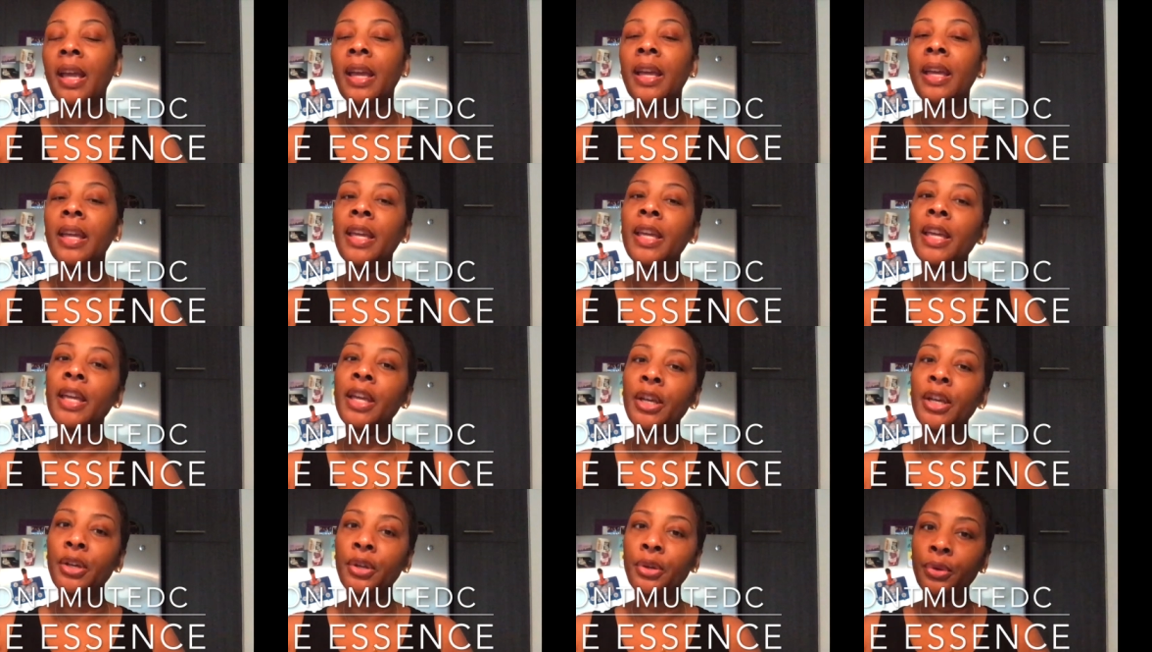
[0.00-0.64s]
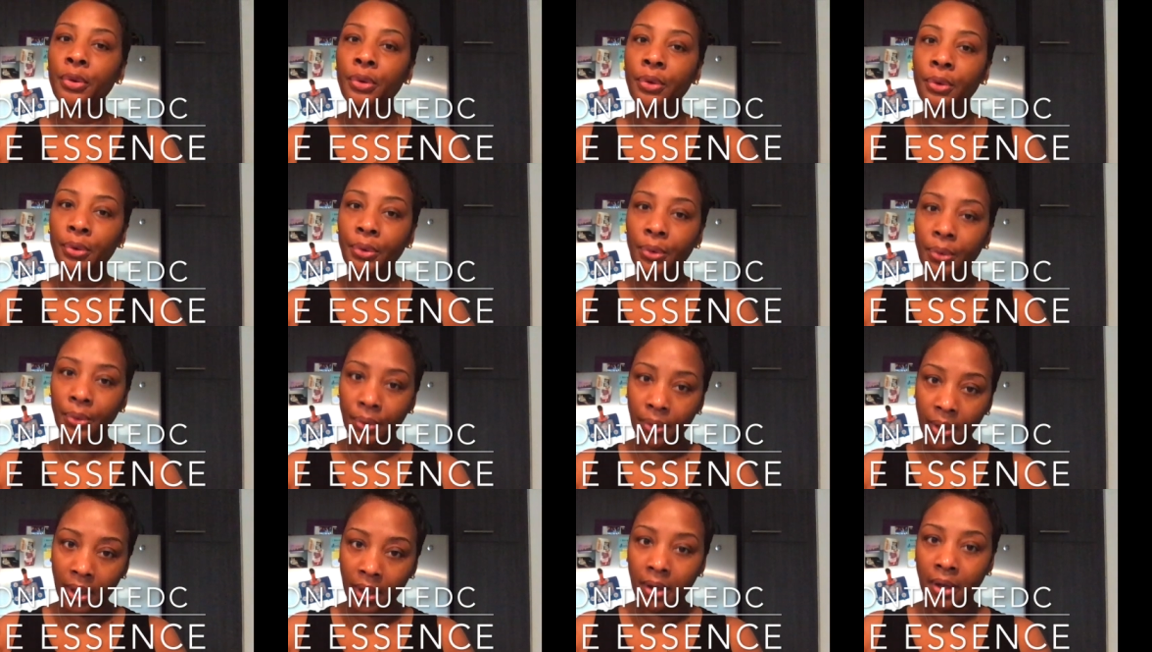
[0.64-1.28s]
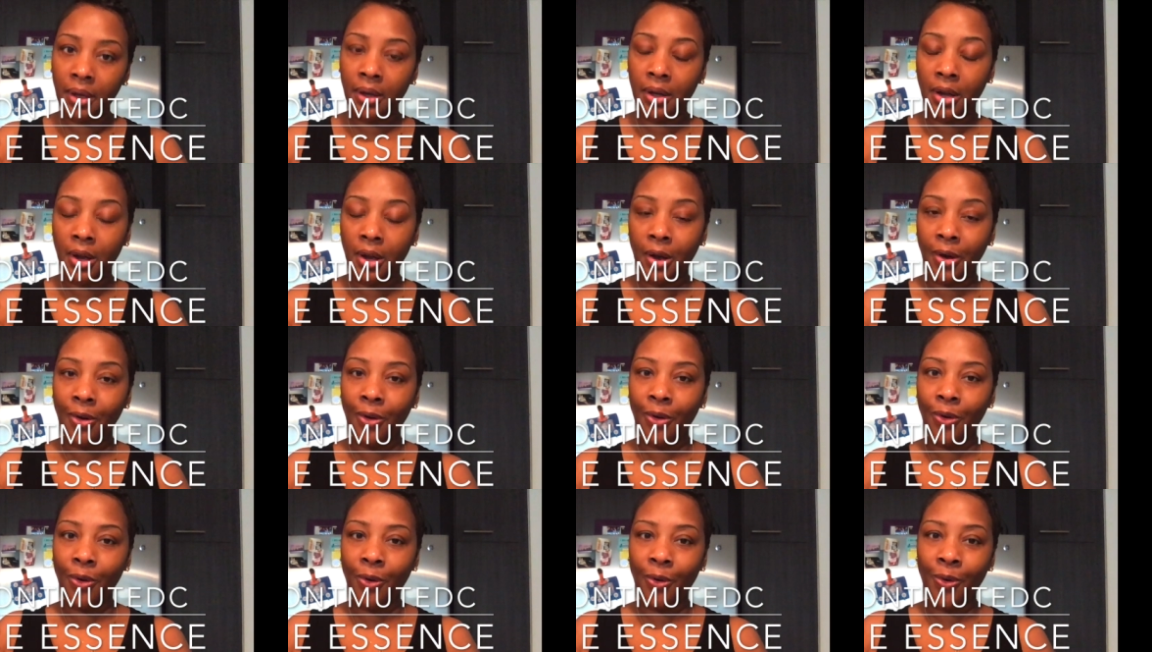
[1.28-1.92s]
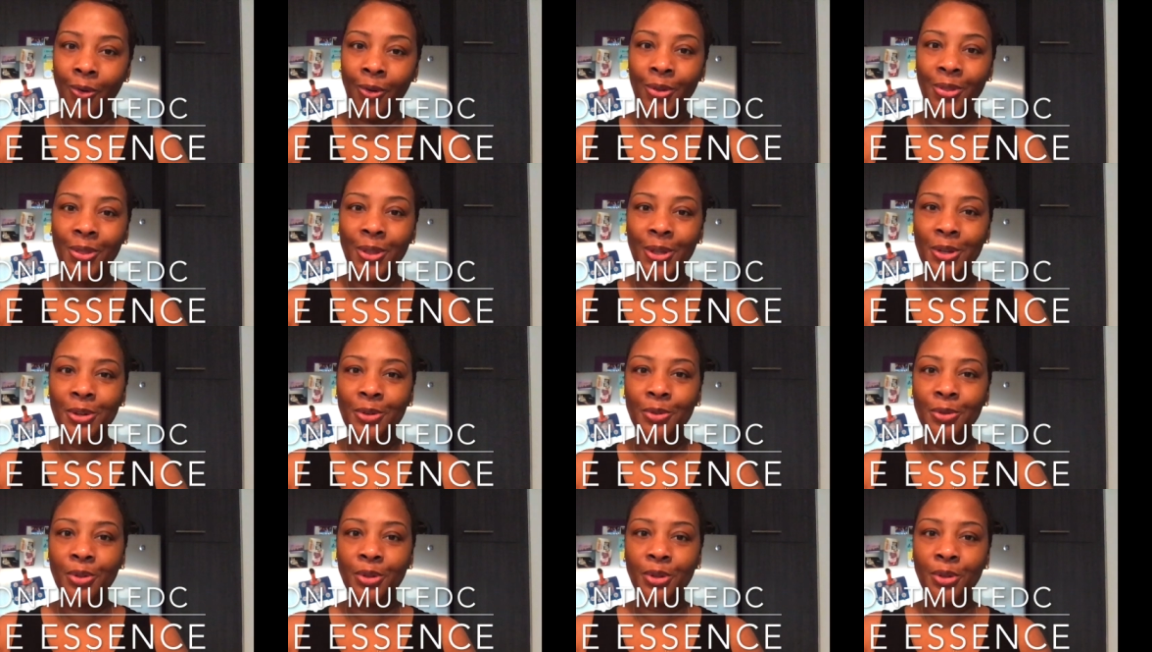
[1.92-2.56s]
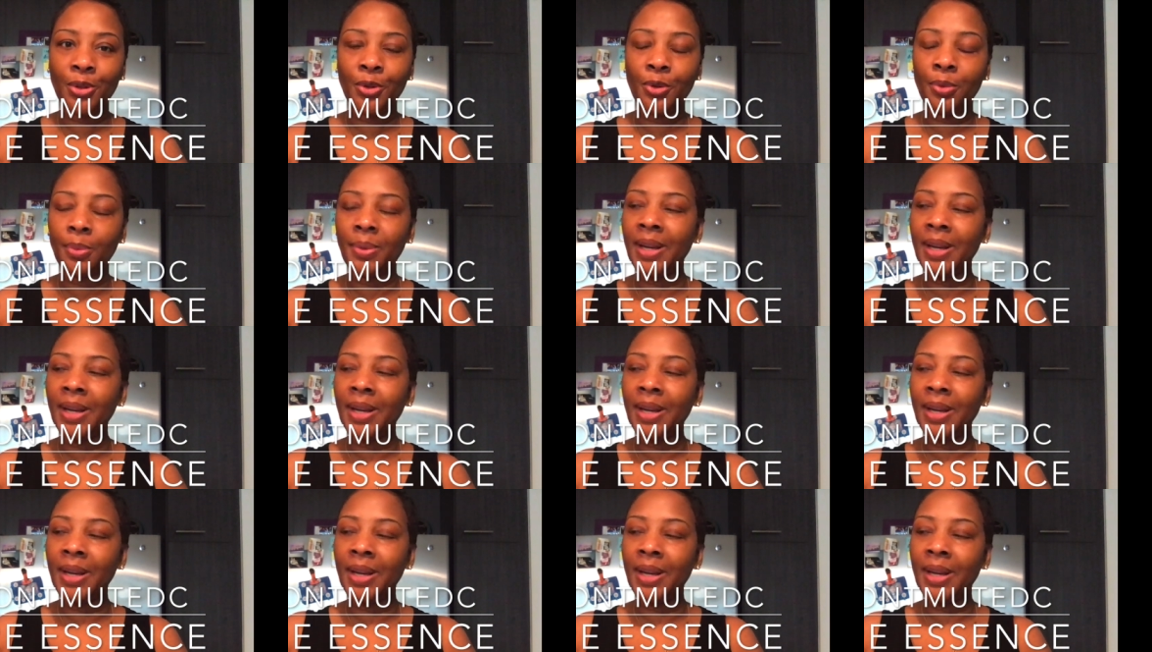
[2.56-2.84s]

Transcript: here on the YouTube.